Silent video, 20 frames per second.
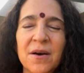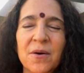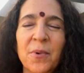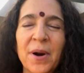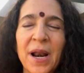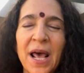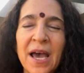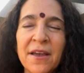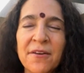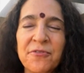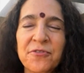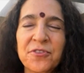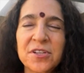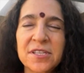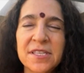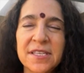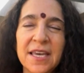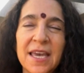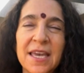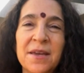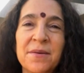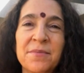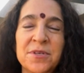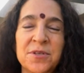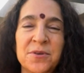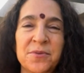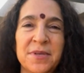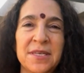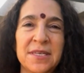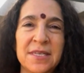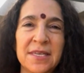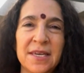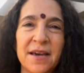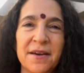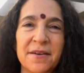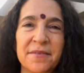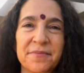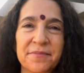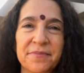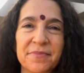when I first came to
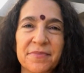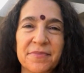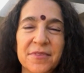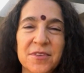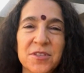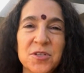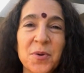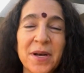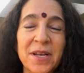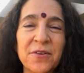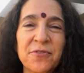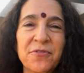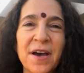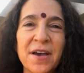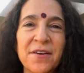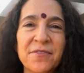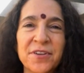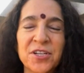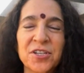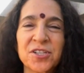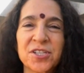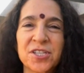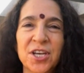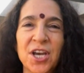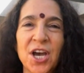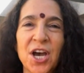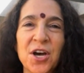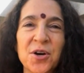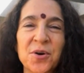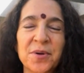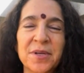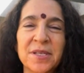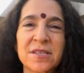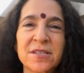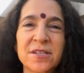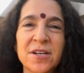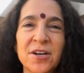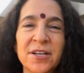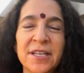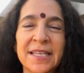India 25 years ago
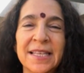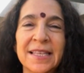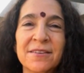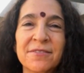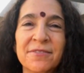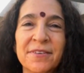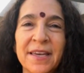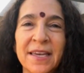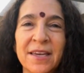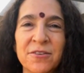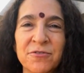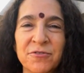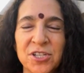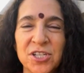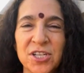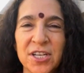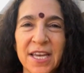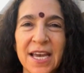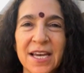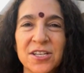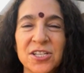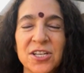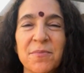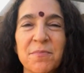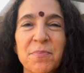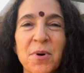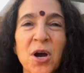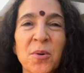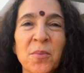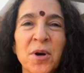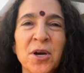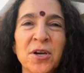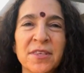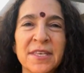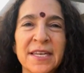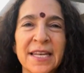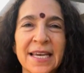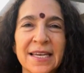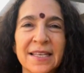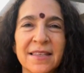and started living in Rishikesh at
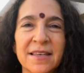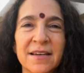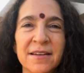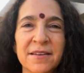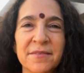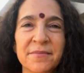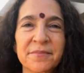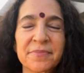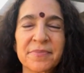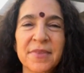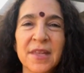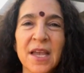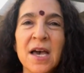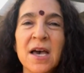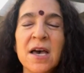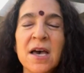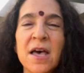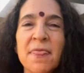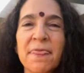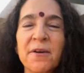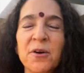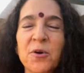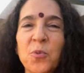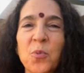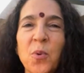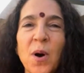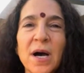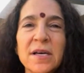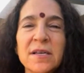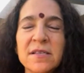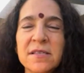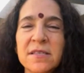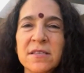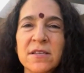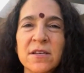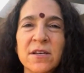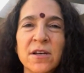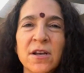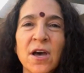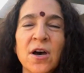Parmarth Niketan, there
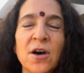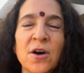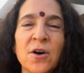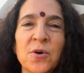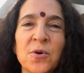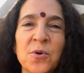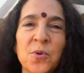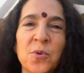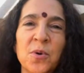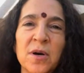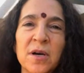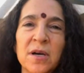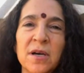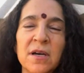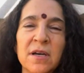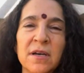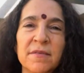was no